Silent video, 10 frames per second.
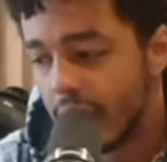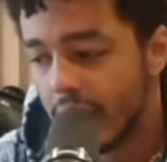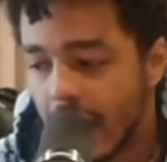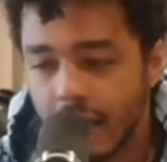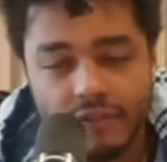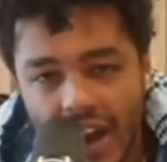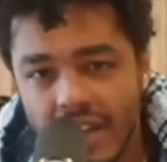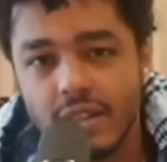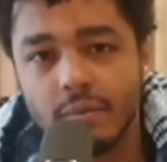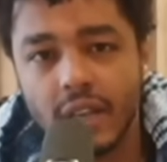Like,
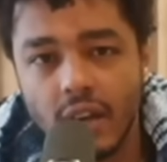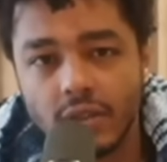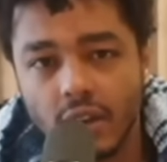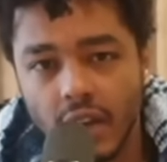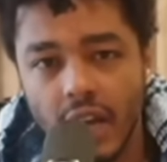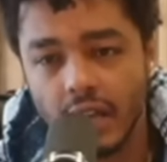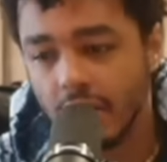find somebody else, okay?